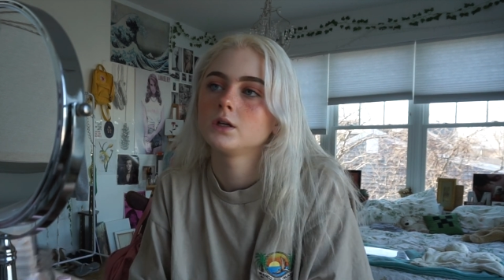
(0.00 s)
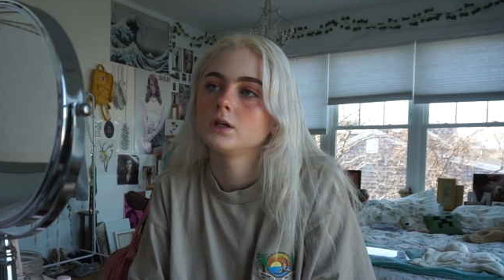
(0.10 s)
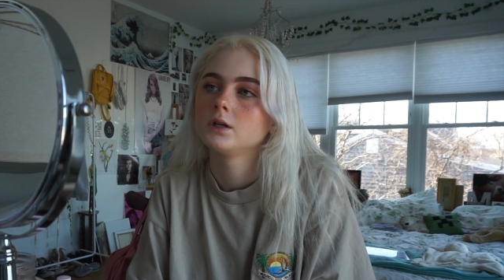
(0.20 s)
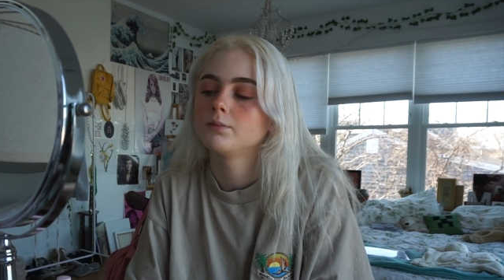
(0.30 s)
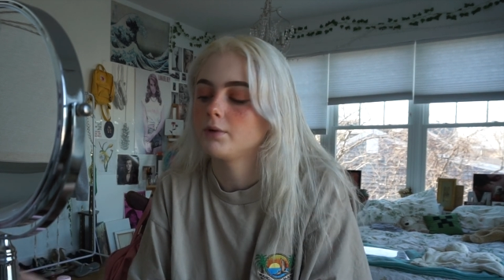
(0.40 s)

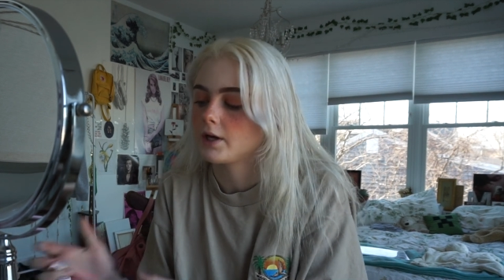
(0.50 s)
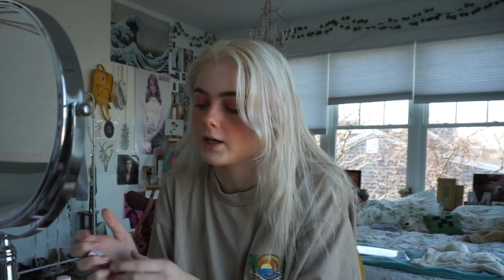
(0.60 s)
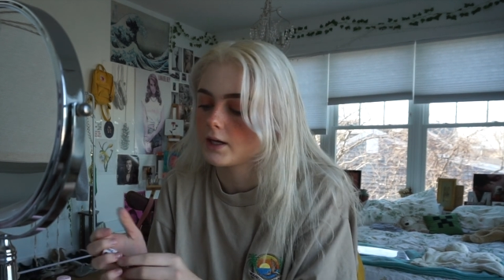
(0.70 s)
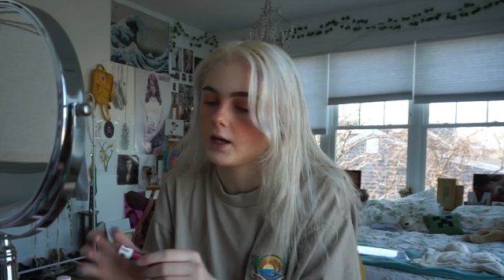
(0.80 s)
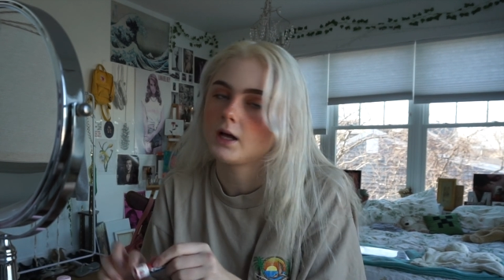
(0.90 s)

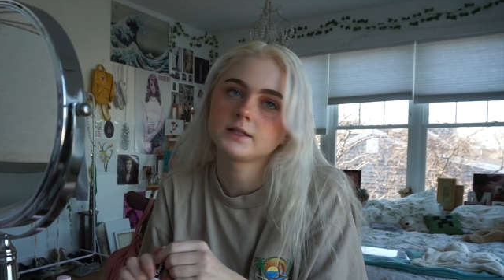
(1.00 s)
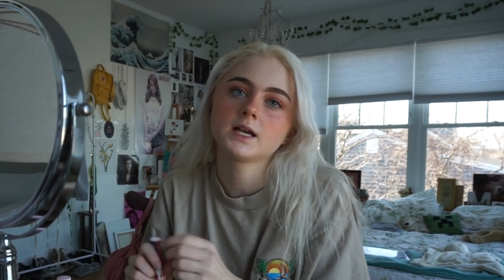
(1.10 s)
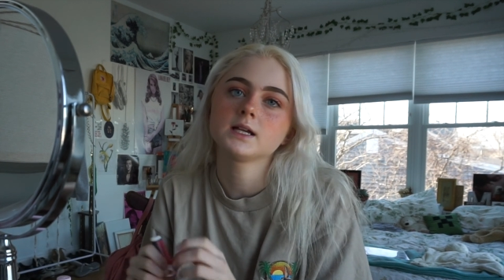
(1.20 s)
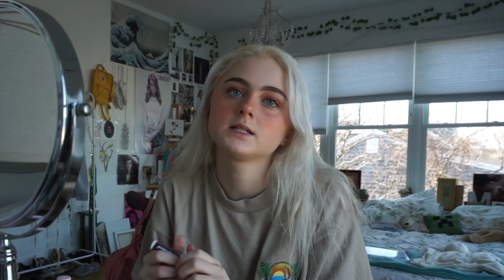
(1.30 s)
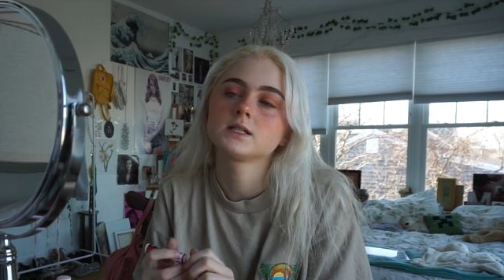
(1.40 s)
But I'll
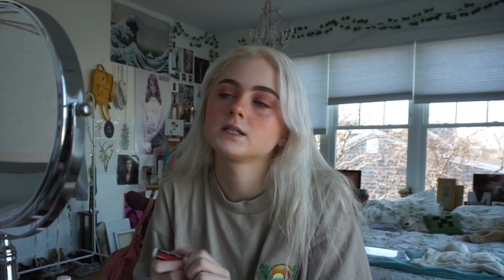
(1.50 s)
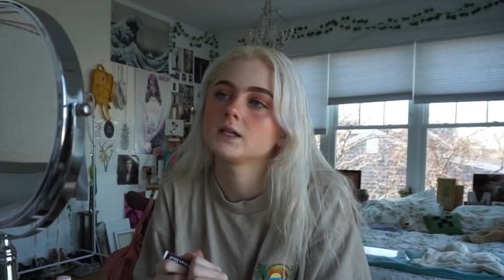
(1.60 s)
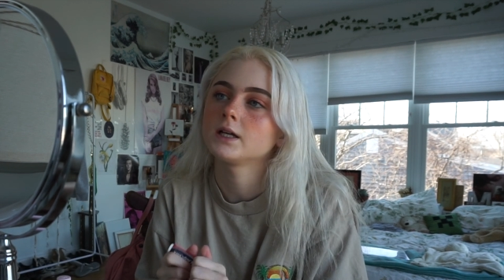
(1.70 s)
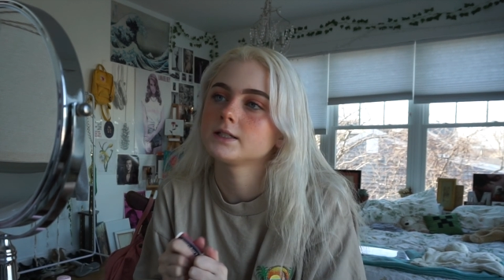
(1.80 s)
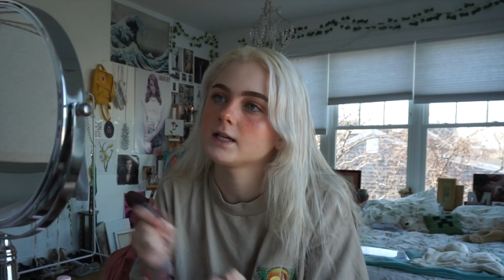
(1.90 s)

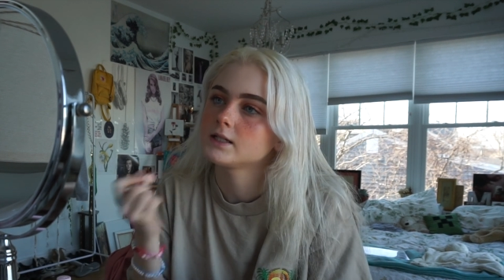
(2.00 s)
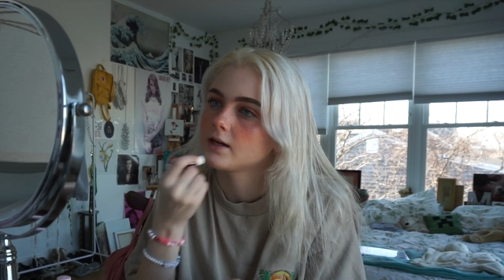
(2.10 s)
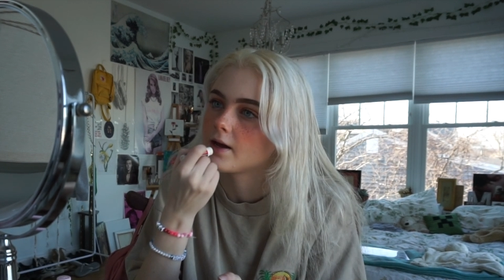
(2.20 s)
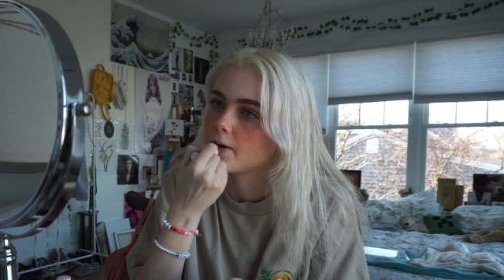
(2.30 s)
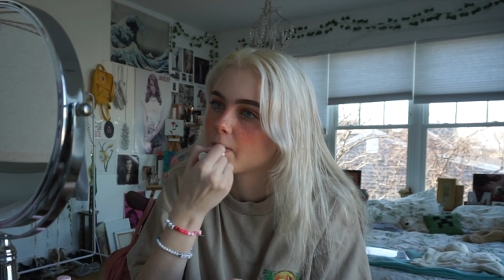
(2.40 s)
test
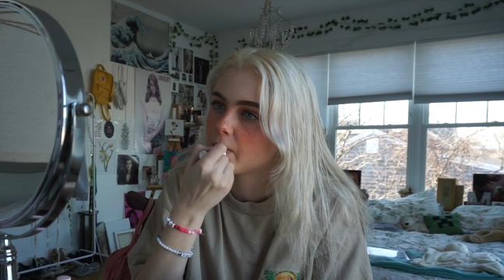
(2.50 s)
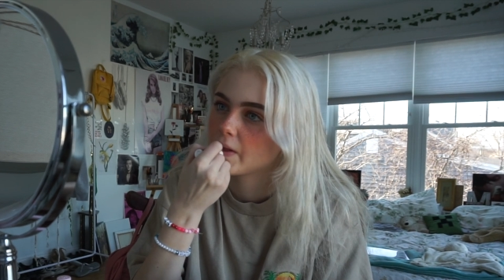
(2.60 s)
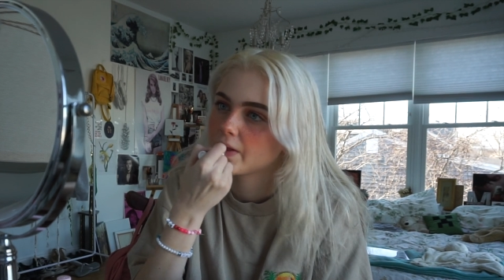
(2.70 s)
it out.